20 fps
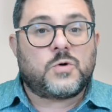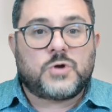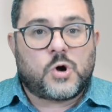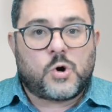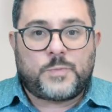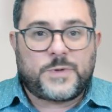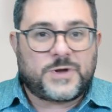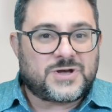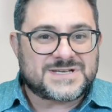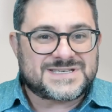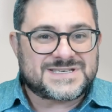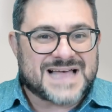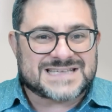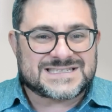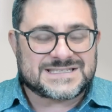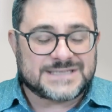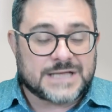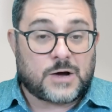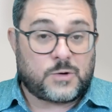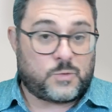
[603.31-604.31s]
We don't know because
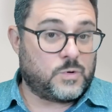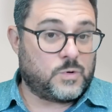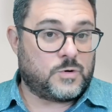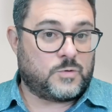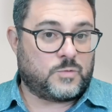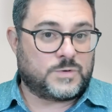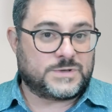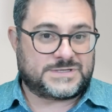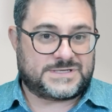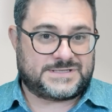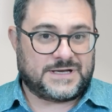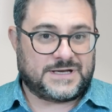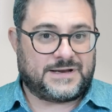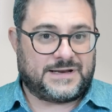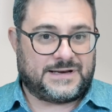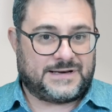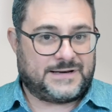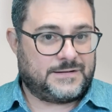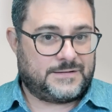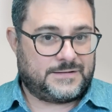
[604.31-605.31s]
that's not what was
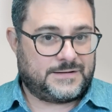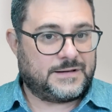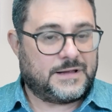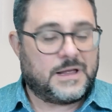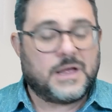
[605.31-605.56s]
studied.